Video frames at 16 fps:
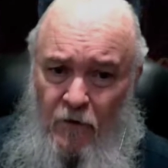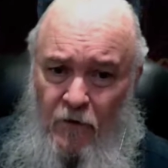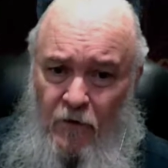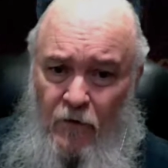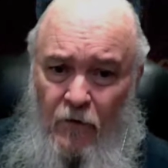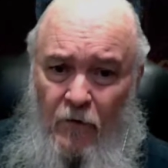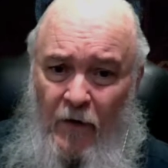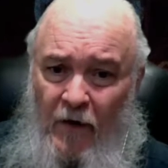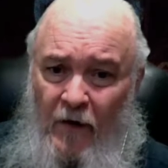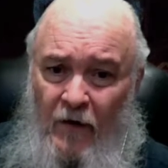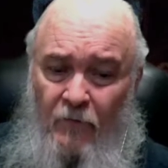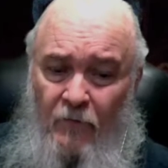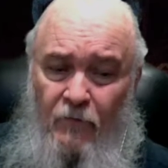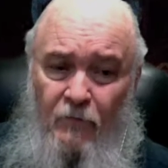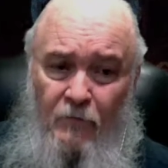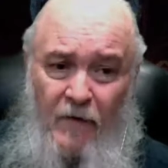you
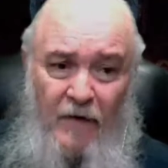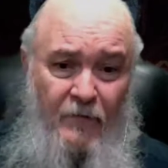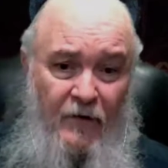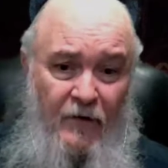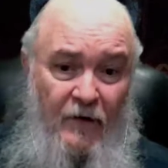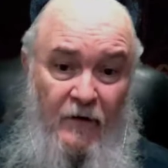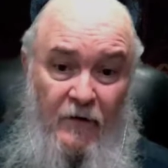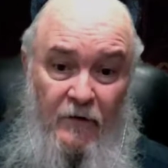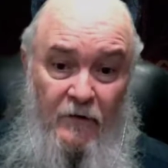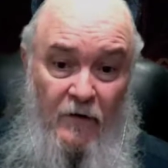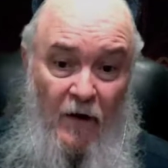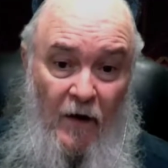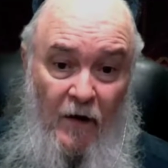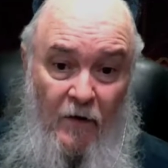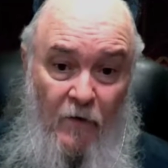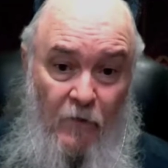have maybe an
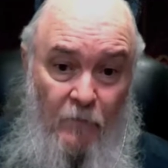entire